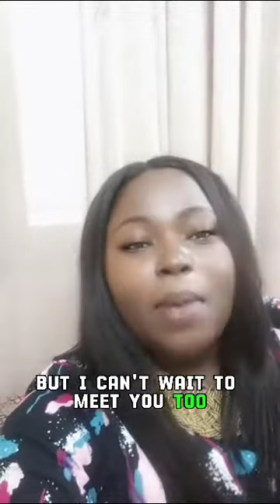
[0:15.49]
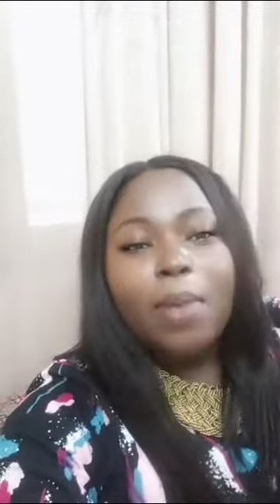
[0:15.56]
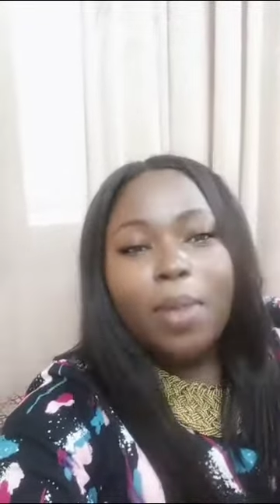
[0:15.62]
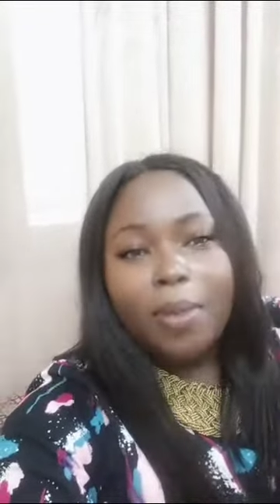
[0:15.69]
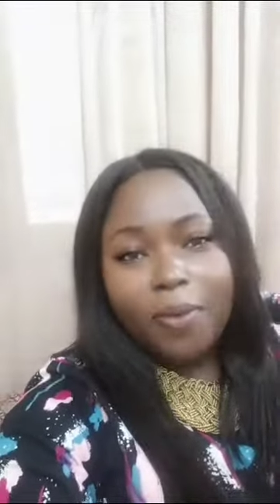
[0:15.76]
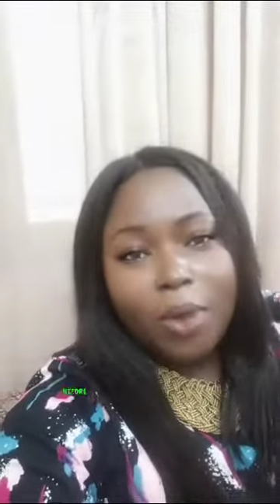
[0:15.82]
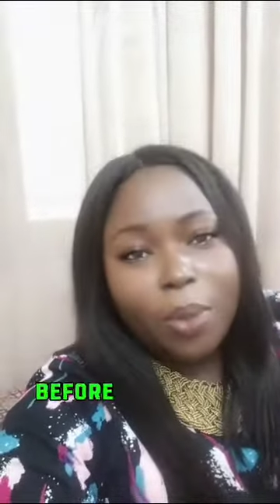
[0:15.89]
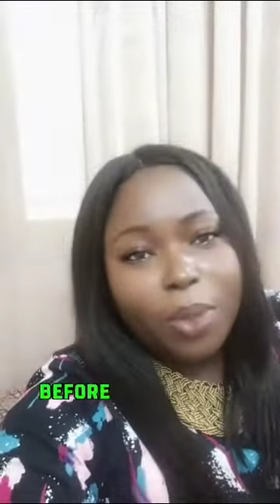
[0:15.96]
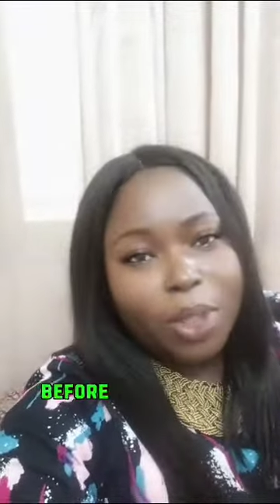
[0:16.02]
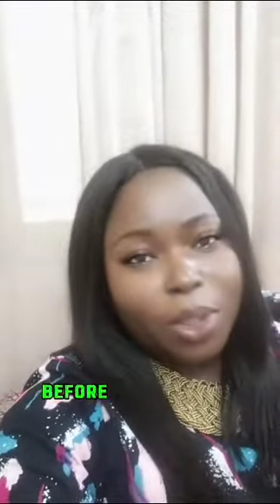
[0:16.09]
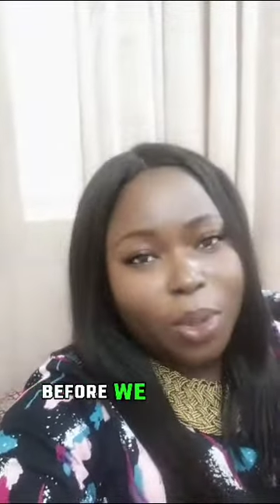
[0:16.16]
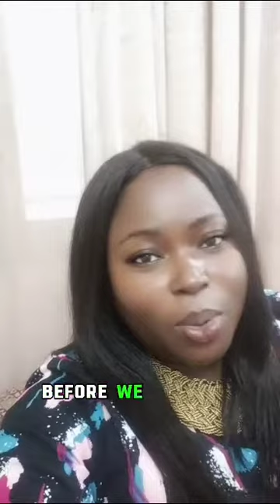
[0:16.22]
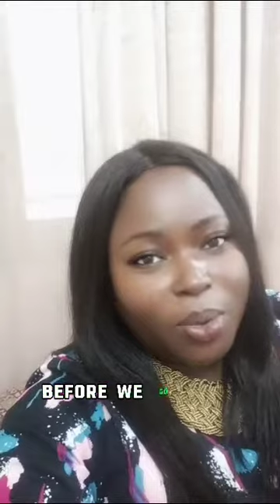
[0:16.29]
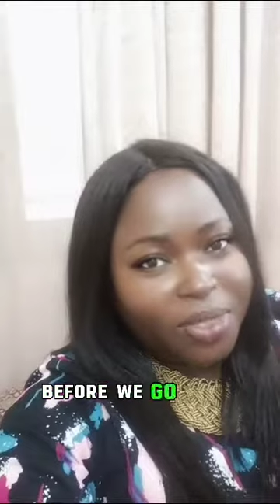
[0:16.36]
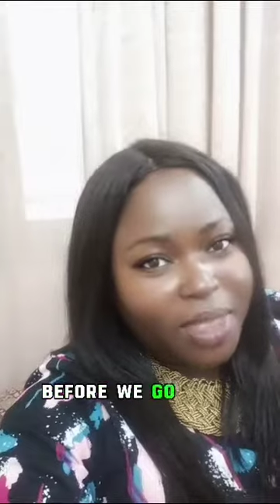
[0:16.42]
Before we
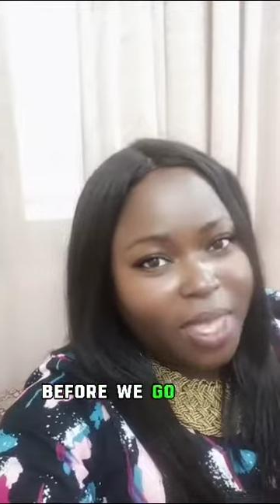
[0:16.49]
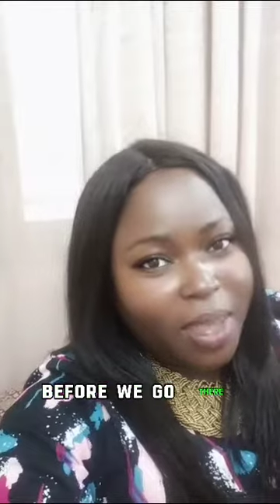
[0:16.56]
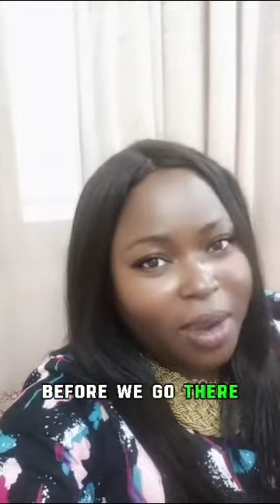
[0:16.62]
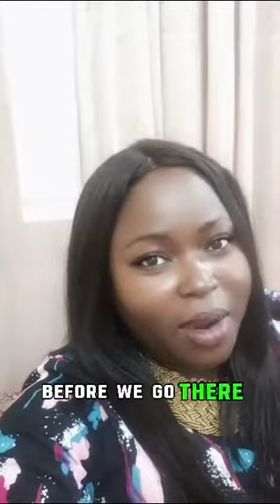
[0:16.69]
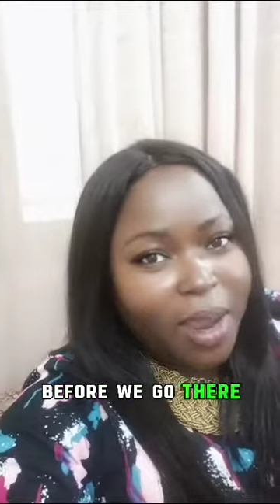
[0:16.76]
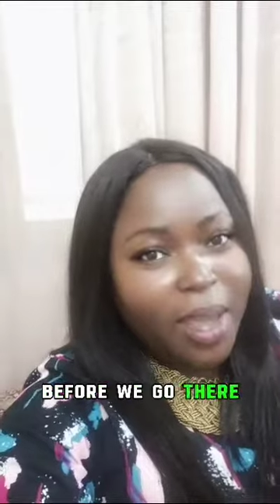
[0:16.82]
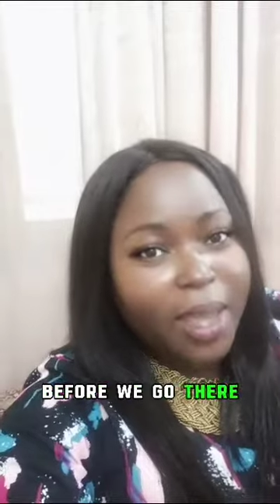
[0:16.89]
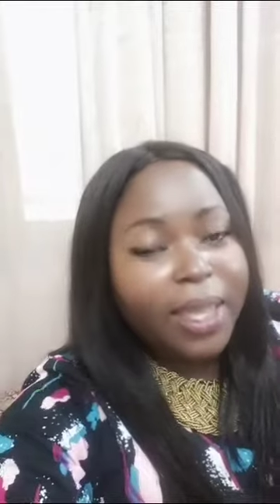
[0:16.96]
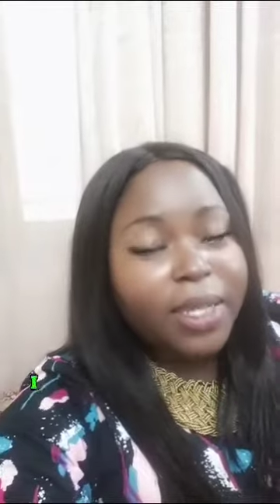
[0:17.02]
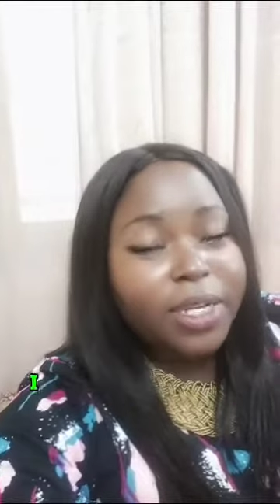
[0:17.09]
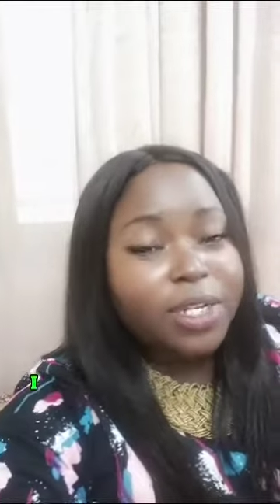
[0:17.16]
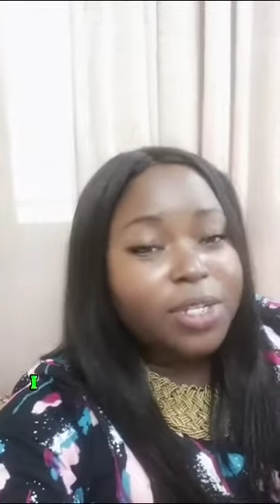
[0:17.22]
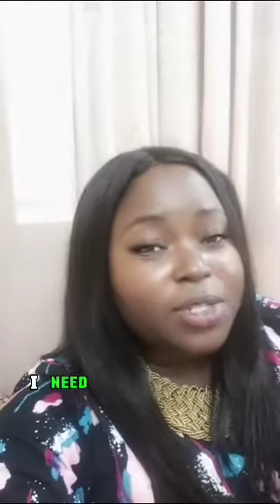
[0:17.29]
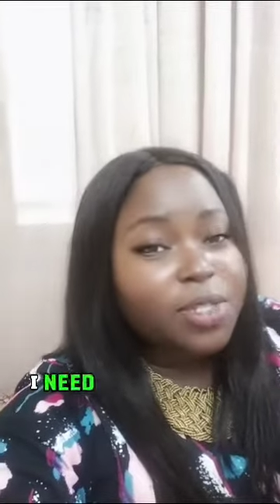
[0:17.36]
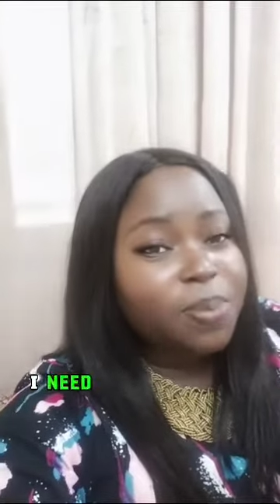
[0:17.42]
go there, I
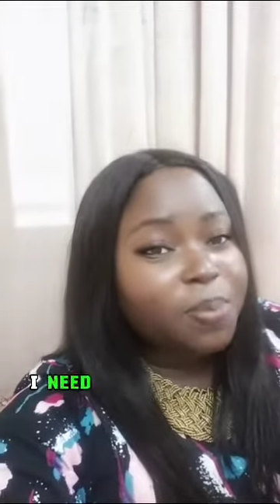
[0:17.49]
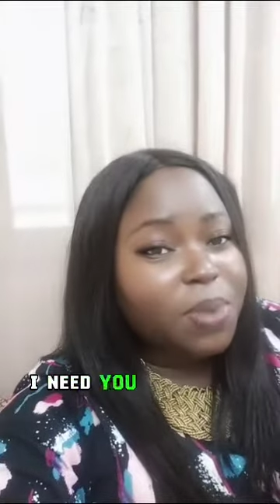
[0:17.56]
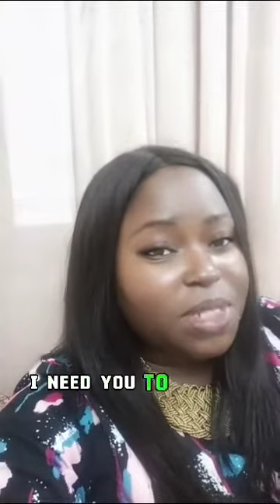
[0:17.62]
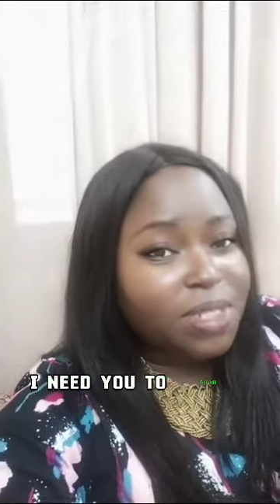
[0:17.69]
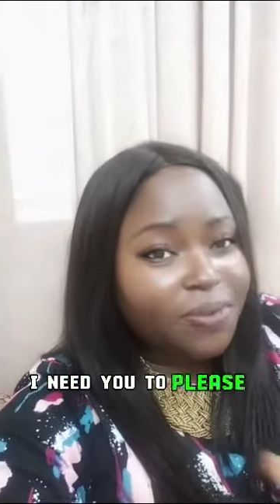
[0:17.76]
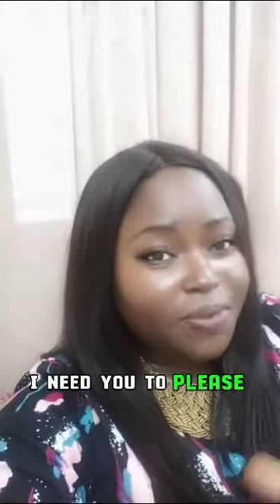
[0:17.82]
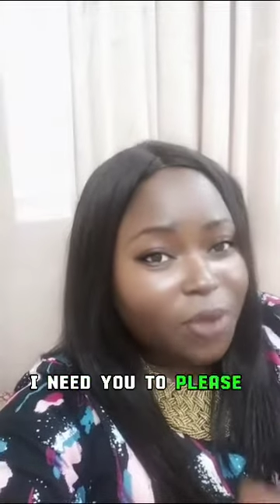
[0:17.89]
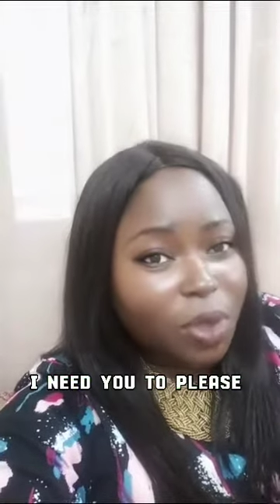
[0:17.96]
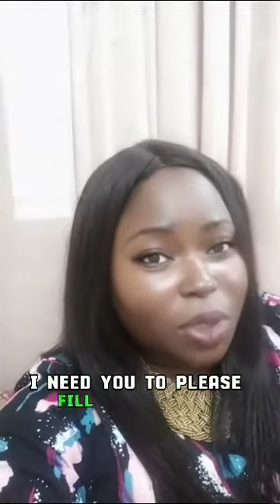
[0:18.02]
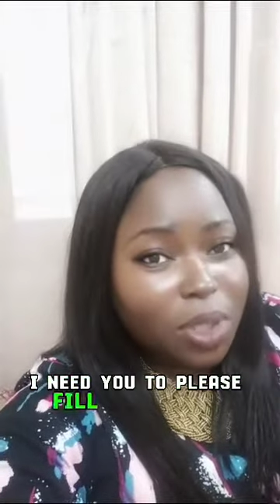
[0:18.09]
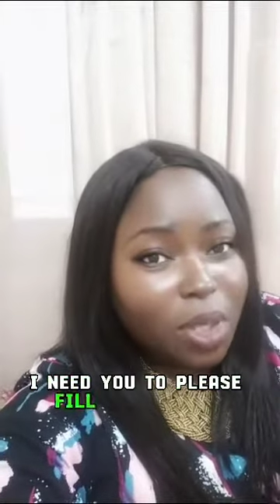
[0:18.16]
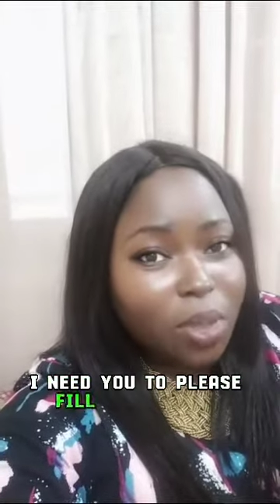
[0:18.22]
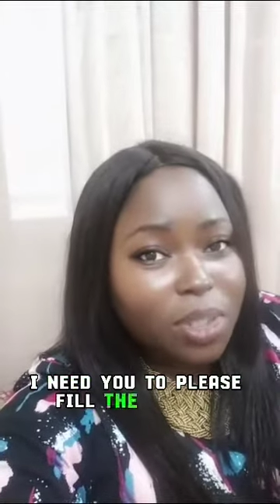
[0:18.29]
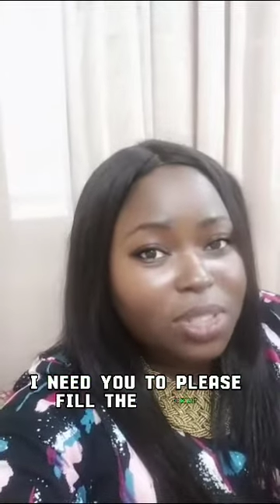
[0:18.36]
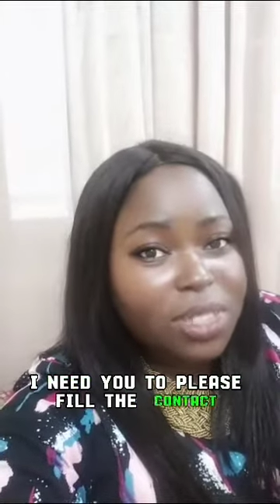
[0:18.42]
need you to please fill the
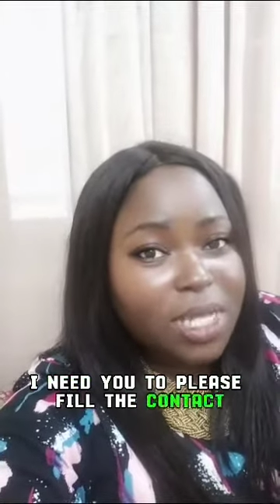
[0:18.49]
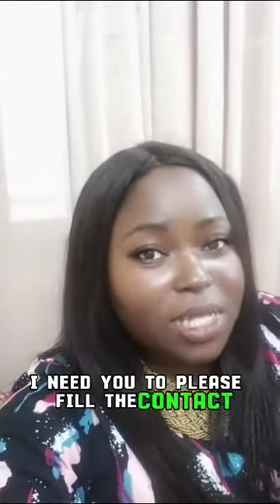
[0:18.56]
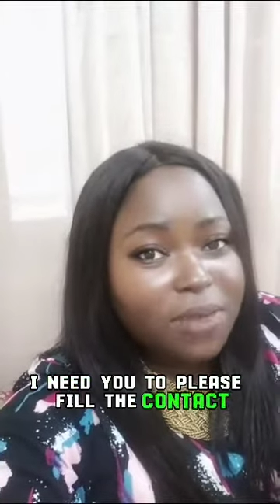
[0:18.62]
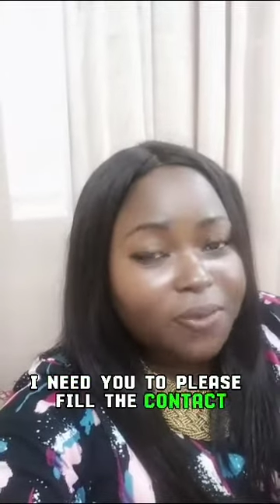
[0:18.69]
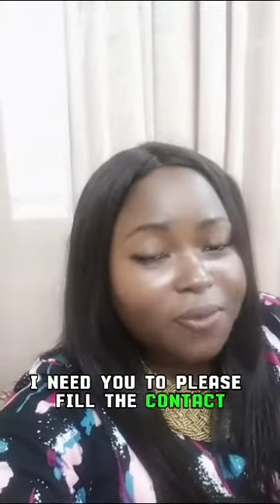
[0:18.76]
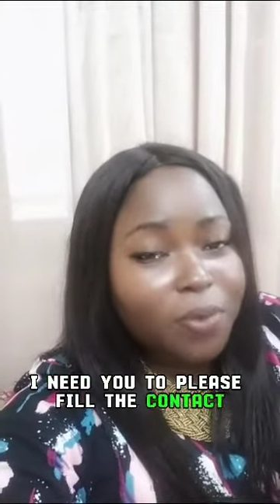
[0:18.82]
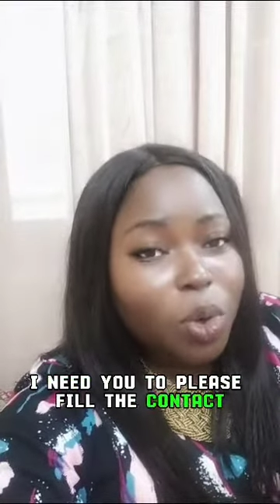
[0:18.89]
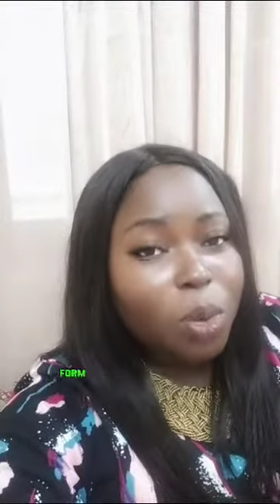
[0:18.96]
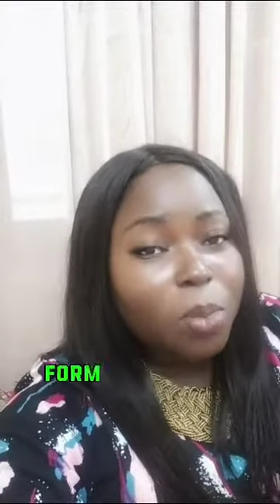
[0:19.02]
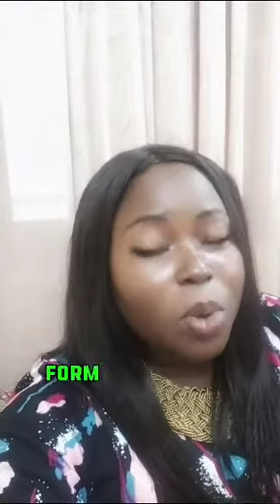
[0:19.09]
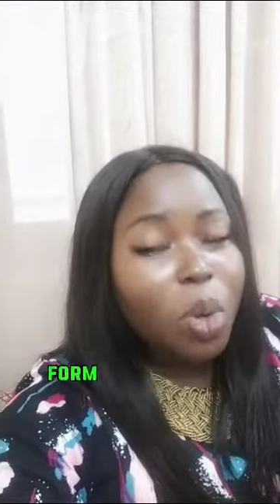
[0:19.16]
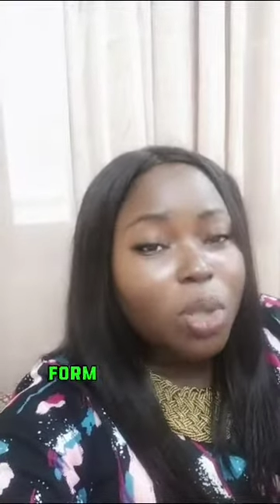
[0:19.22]
contact form